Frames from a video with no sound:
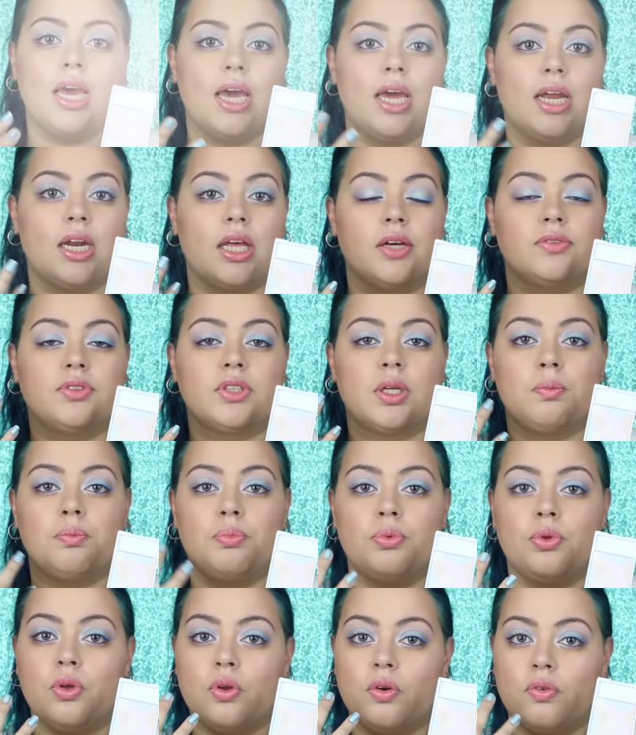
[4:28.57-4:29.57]
It gives a
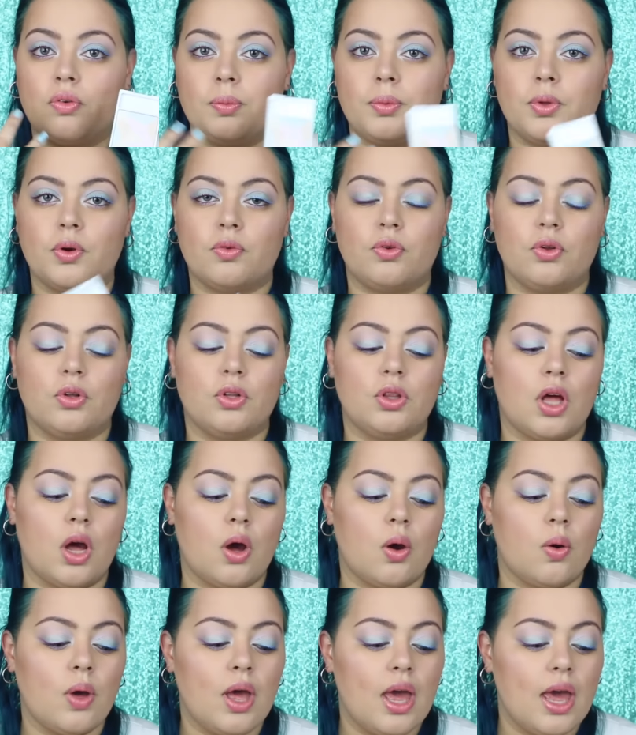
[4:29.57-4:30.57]
beautiful, beautiful
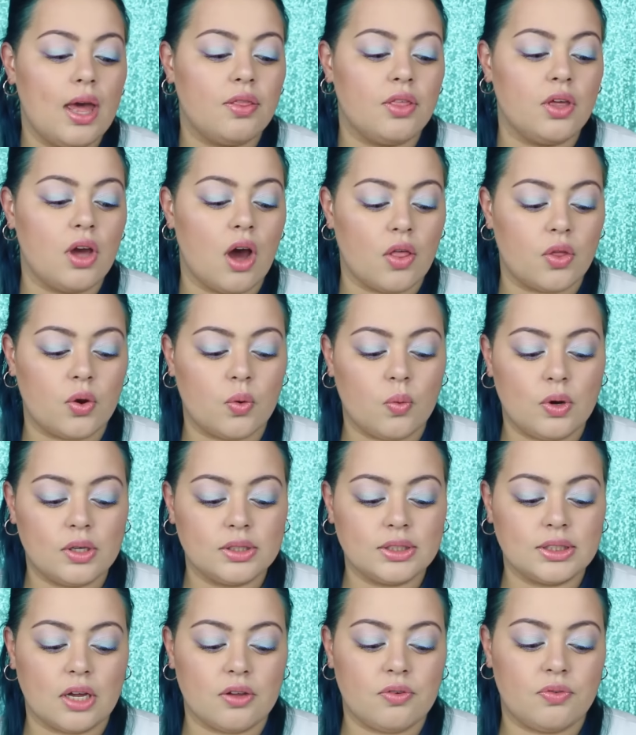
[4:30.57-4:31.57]
glow. The other
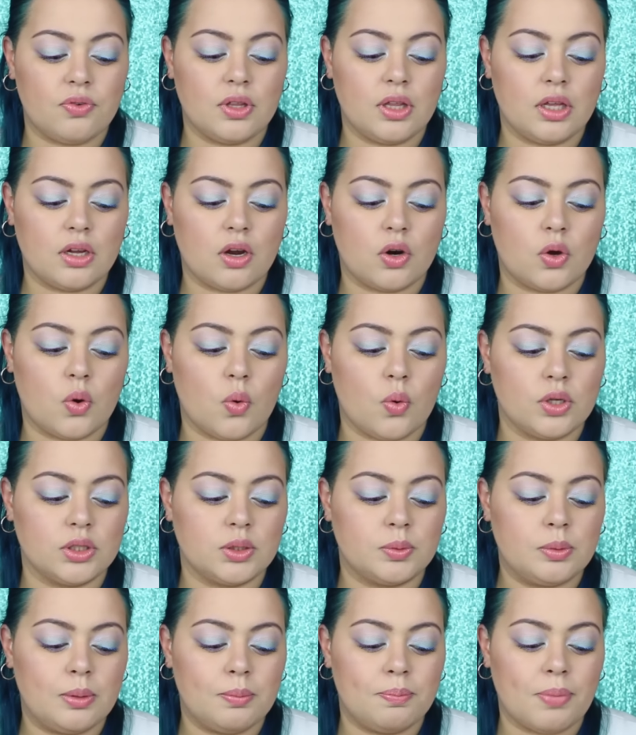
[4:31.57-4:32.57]
ones I feel like are going
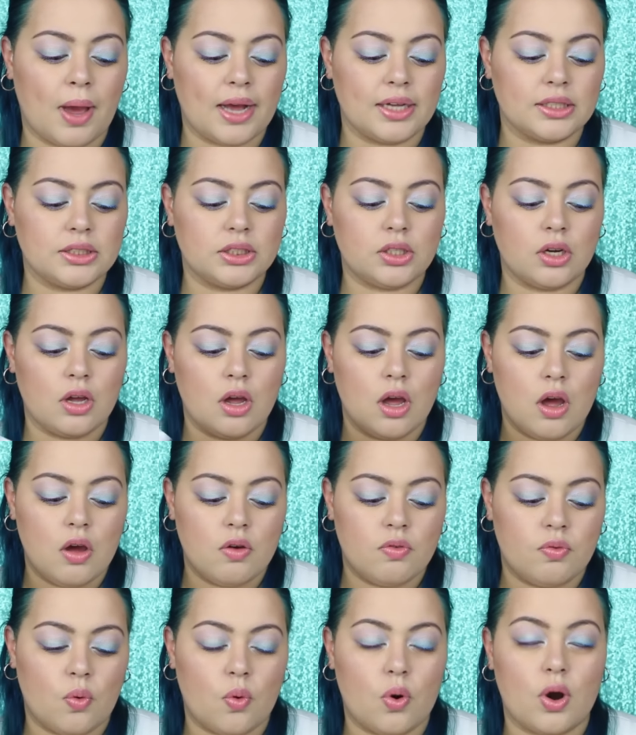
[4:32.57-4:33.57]
to be best
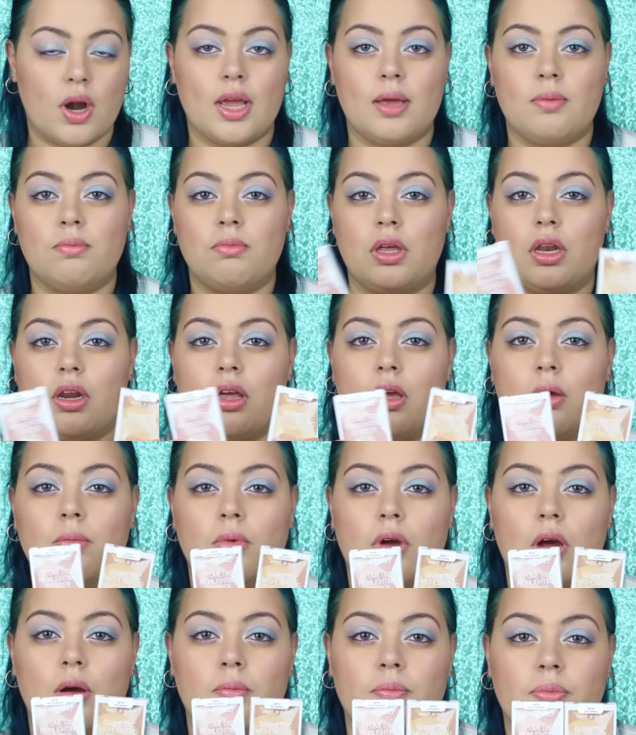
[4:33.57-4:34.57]
for a
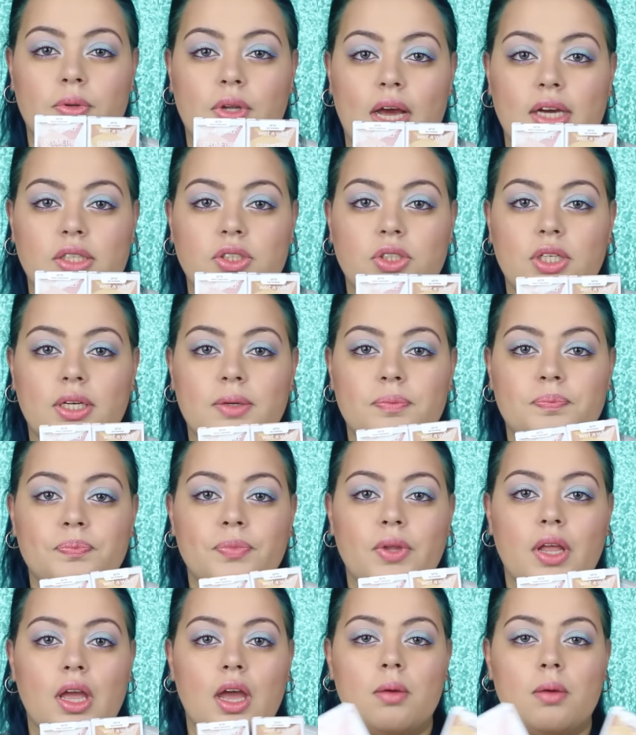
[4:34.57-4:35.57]
medium complexion,
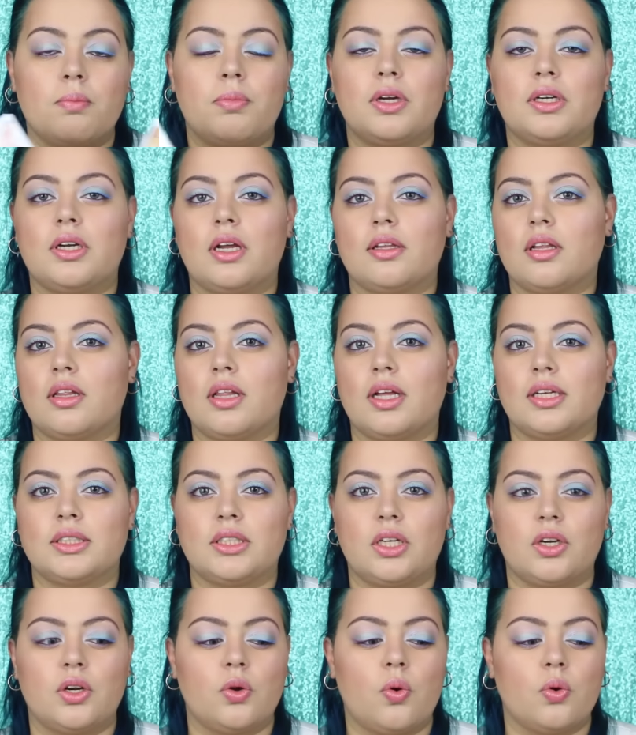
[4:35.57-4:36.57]
but nonetheless
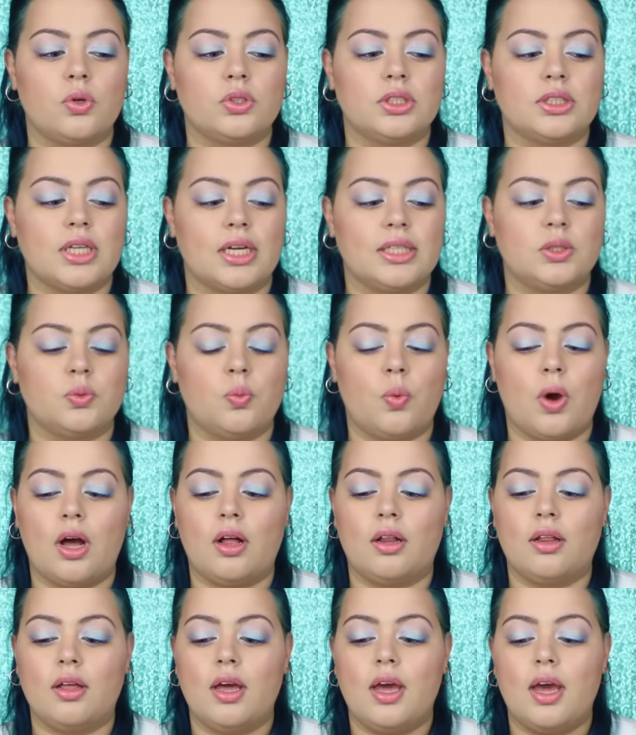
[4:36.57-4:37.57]
they are gorgeous as
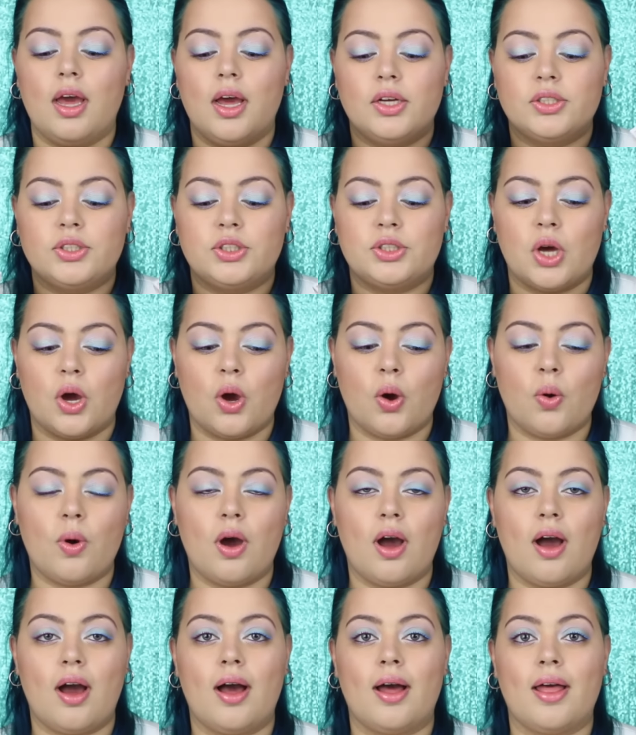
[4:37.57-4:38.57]
well. So
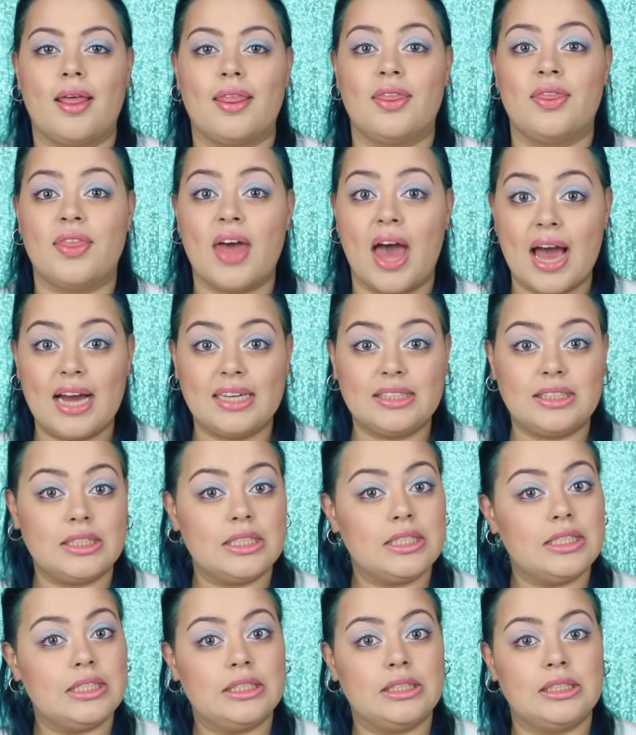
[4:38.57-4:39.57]
uh, that
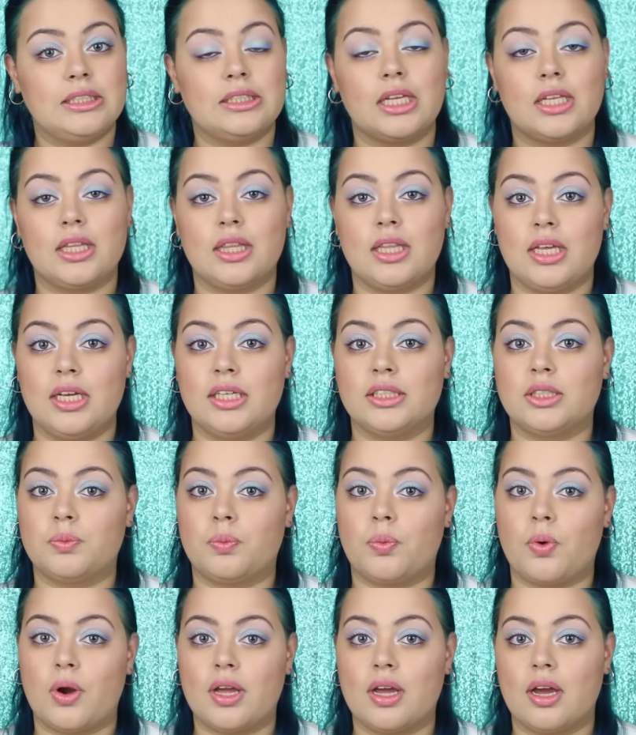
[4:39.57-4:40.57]
is the
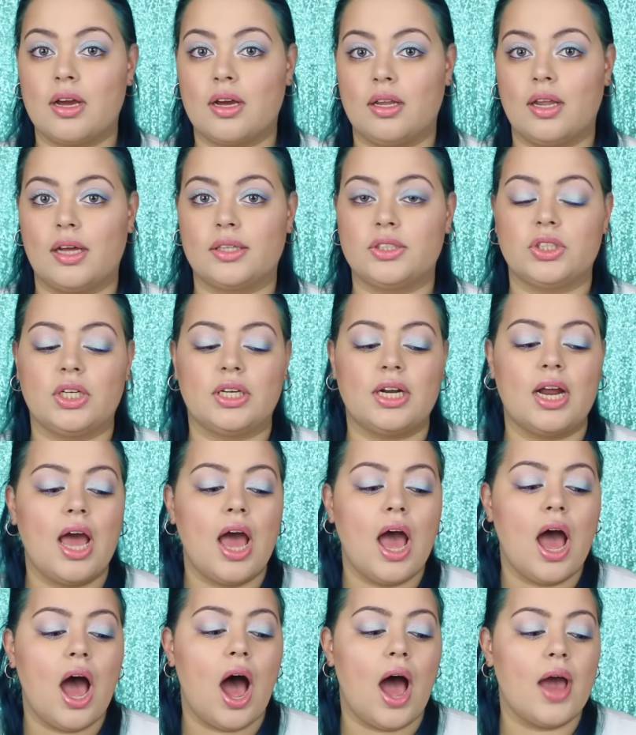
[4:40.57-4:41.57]
spring collection.
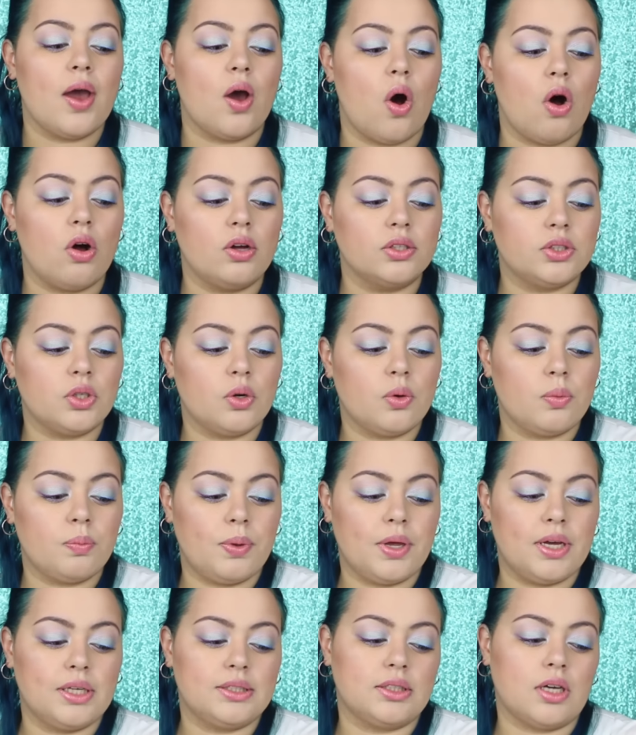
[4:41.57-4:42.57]
I also
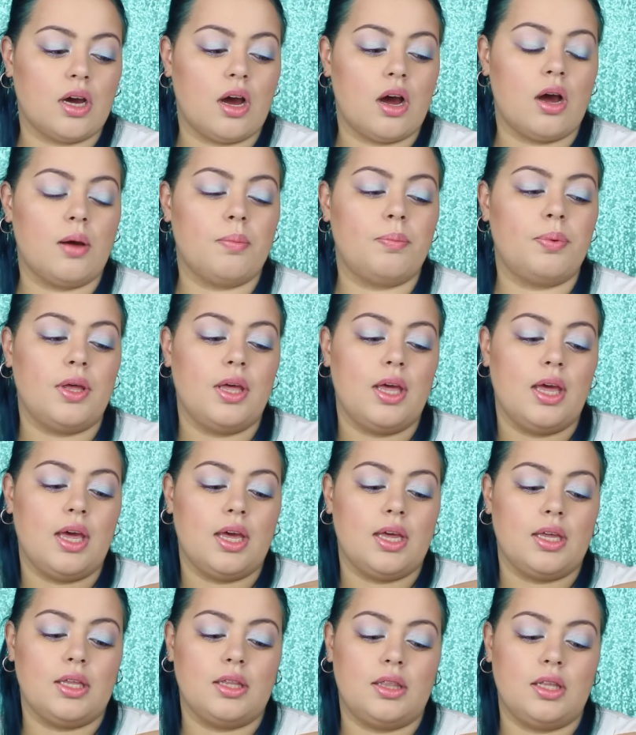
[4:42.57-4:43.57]
picked up
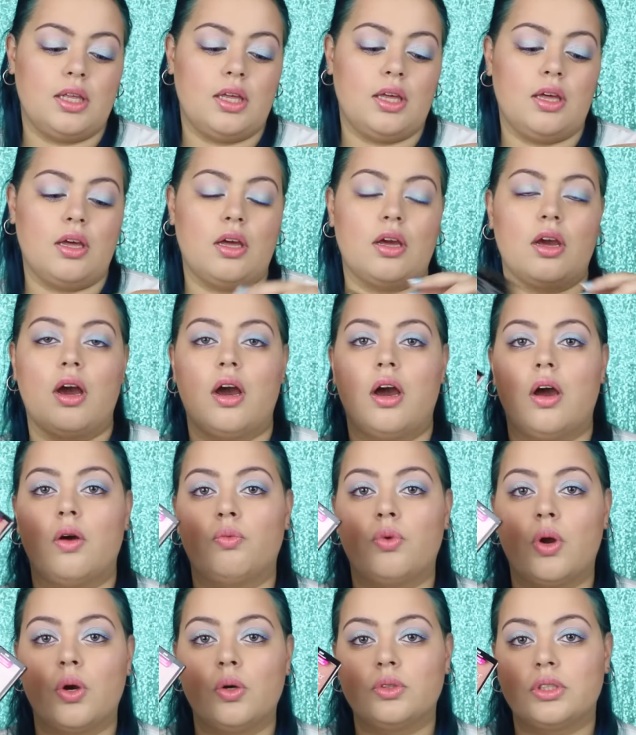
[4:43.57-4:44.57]
the uh,
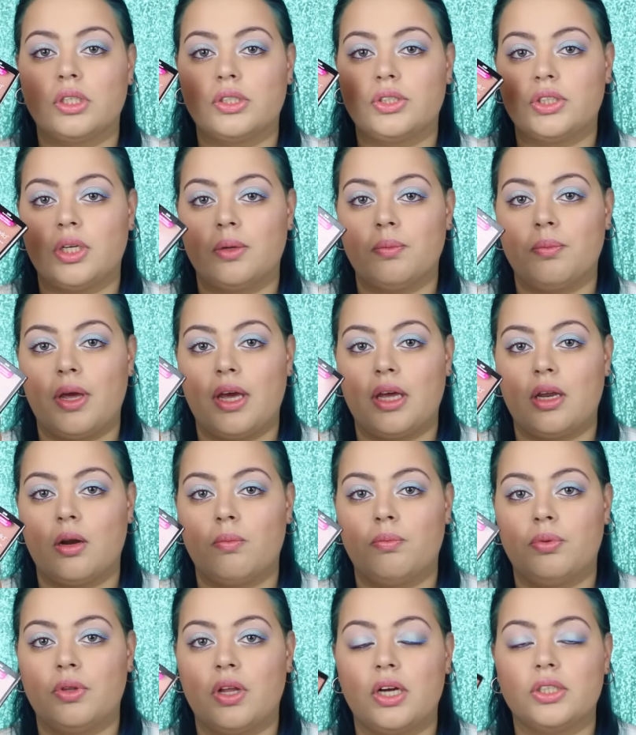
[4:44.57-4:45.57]
Rose
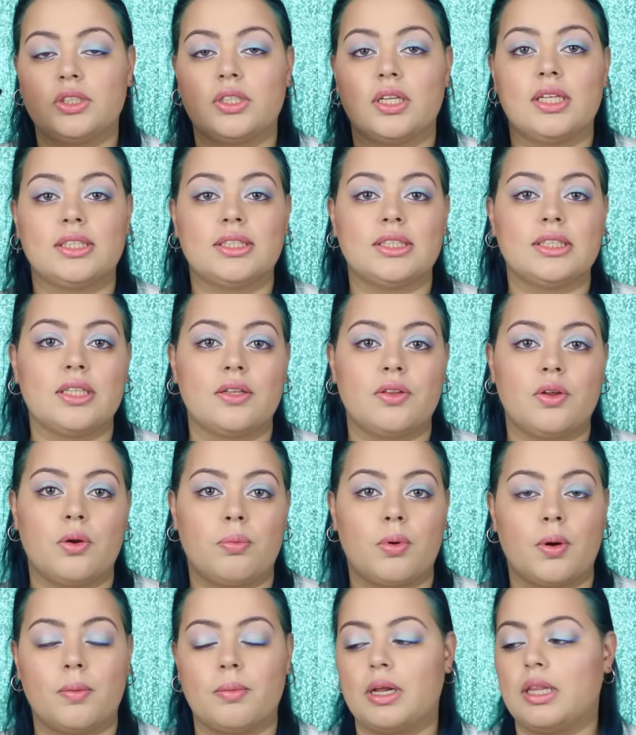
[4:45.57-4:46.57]
Champagne Blush. This is in their
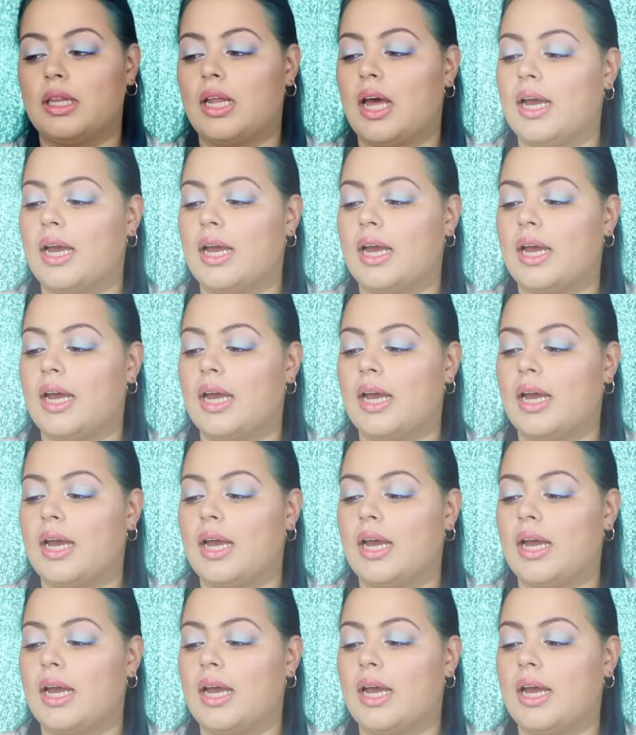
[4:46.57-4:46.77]
permanent